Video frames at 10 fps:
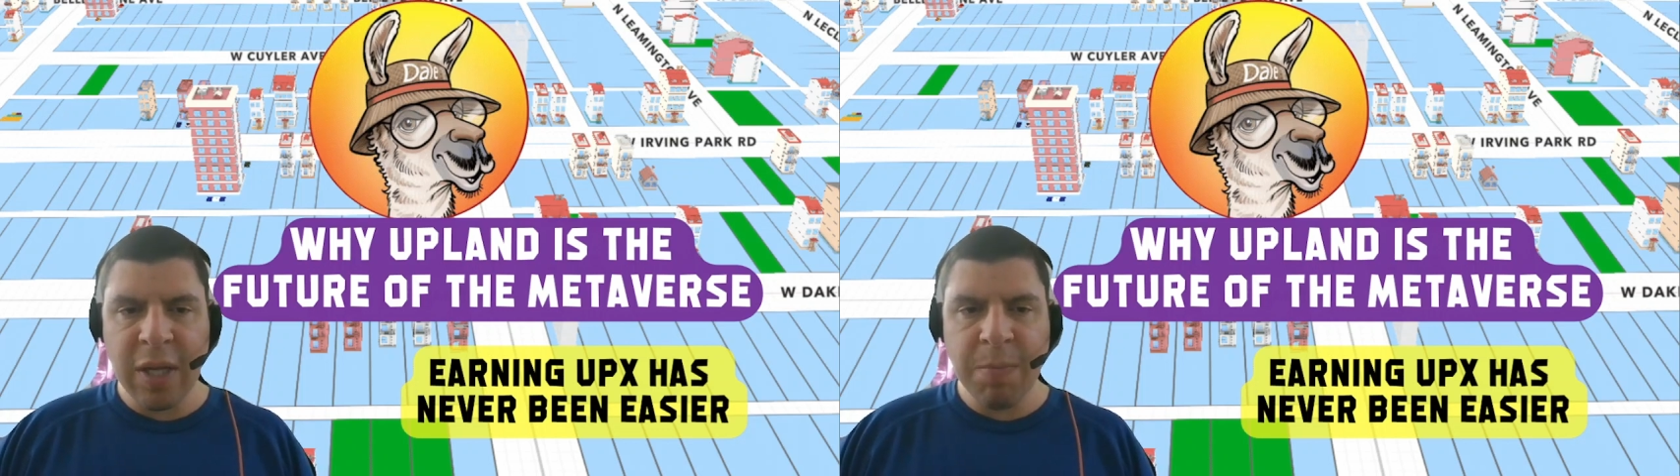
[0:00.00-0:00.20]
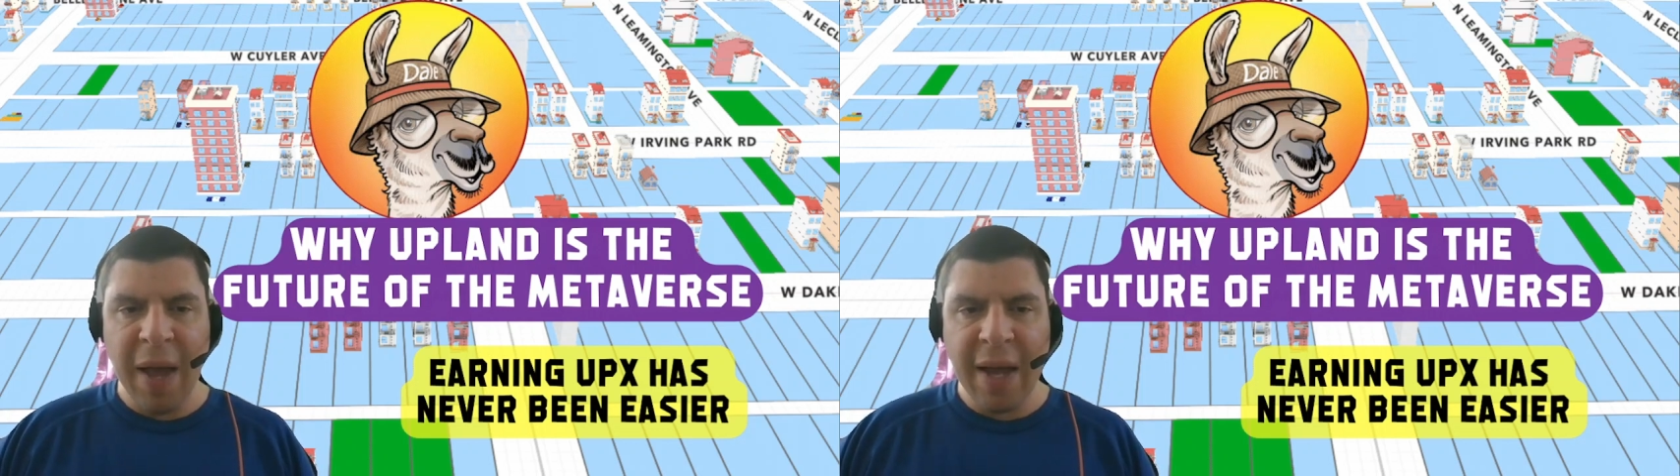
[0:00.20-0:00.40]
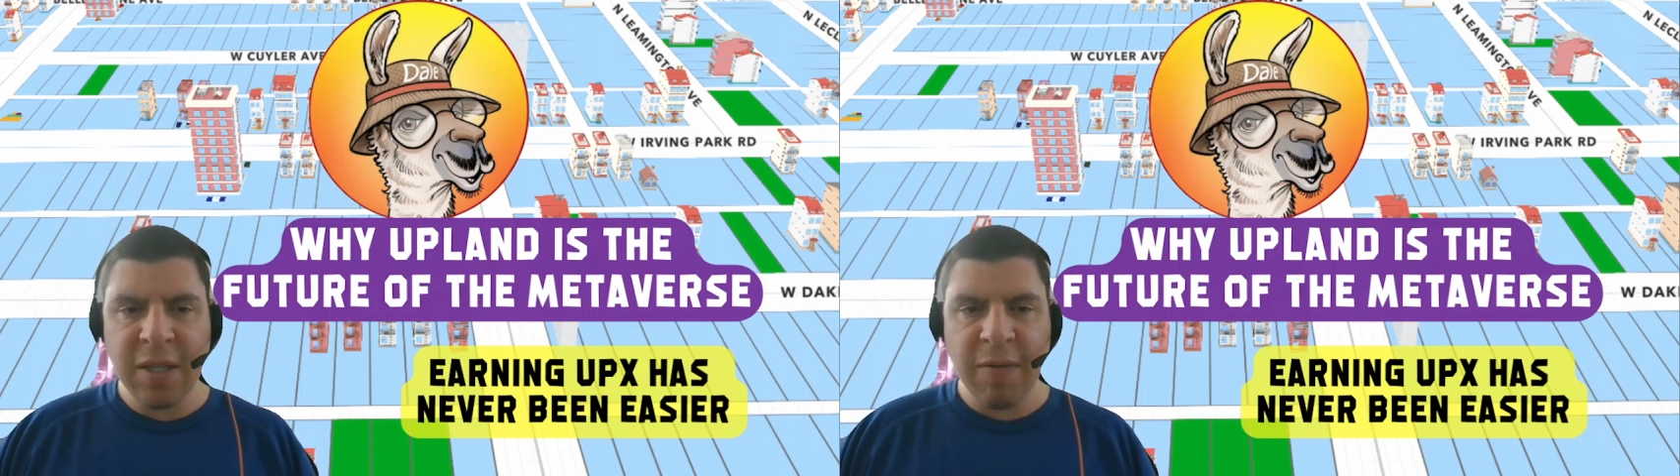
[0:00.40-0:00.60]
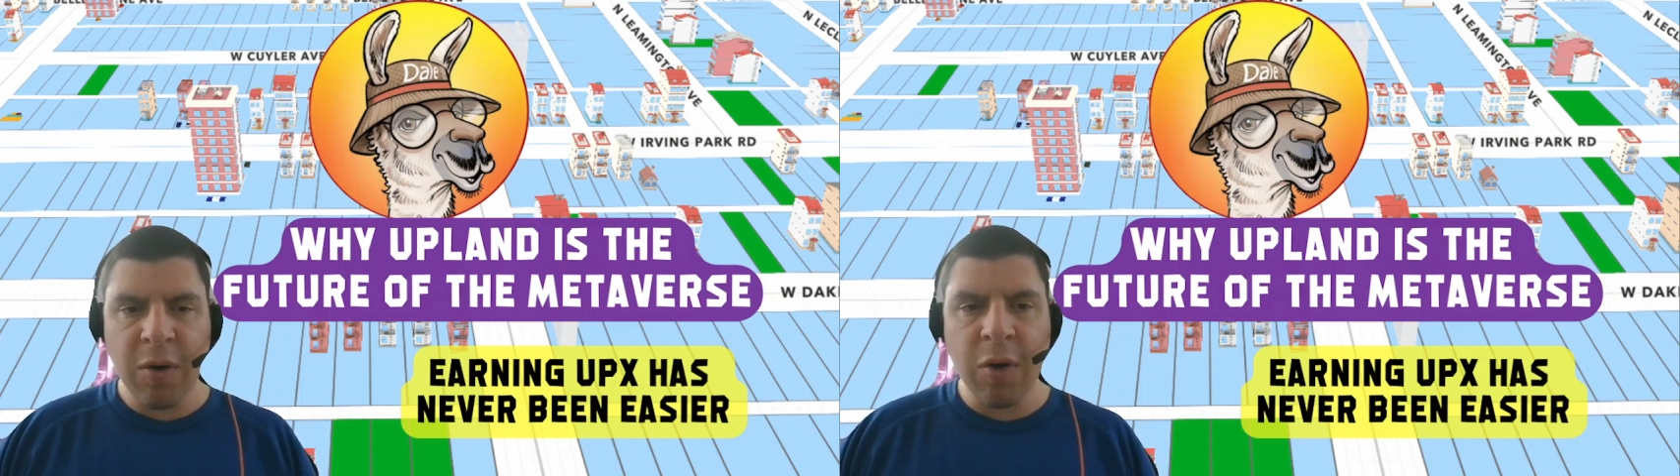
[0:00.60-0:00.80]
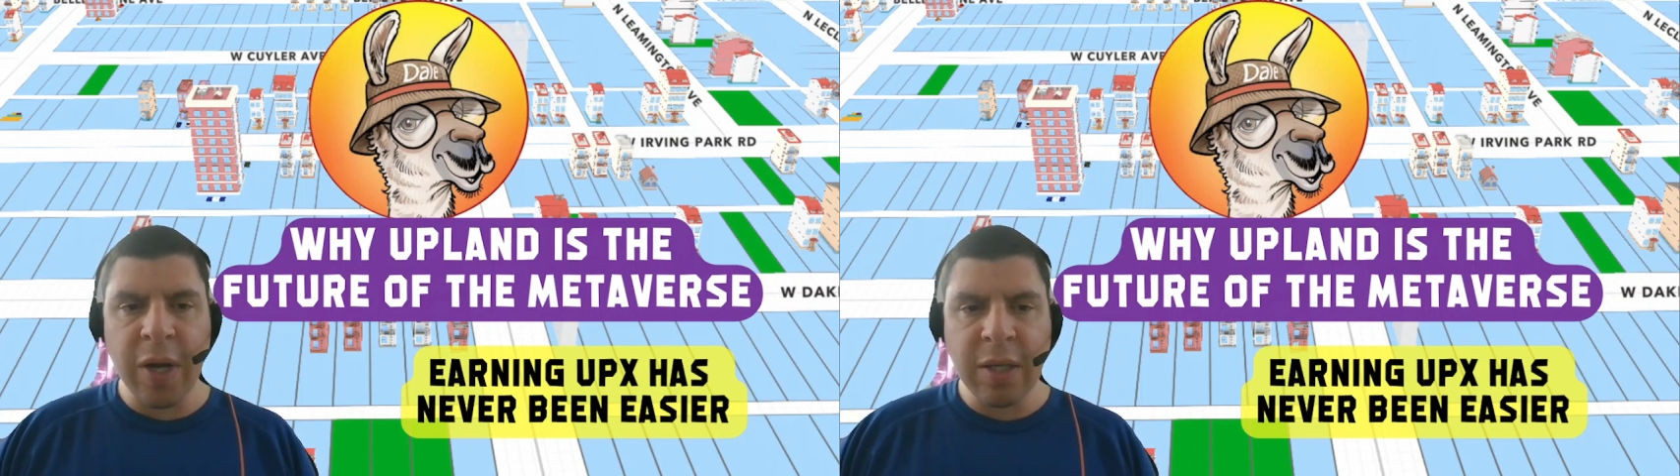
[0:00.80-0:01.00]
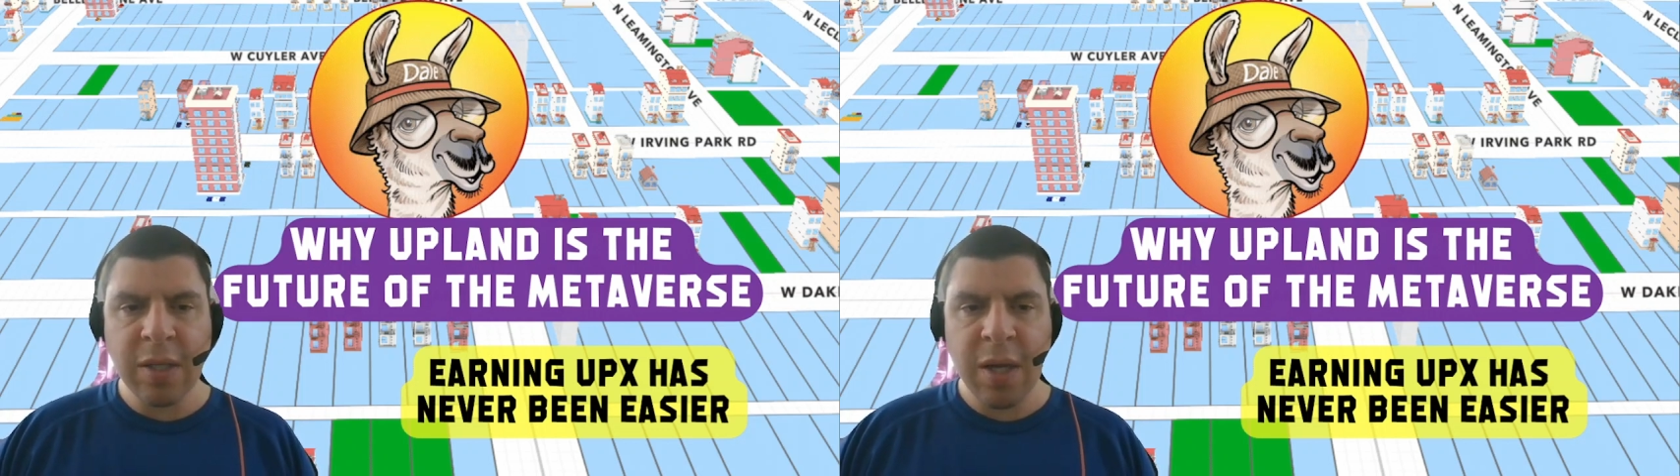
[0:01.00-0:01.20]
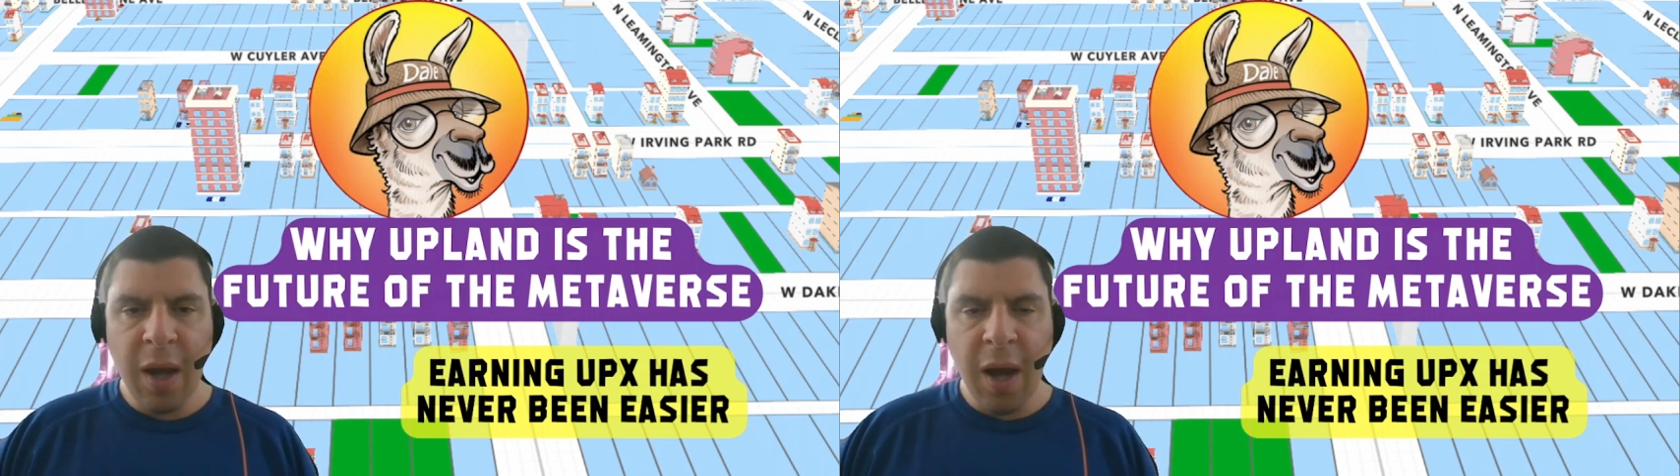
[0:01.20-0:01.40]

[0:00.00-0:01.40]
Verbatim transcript: is passive earnings.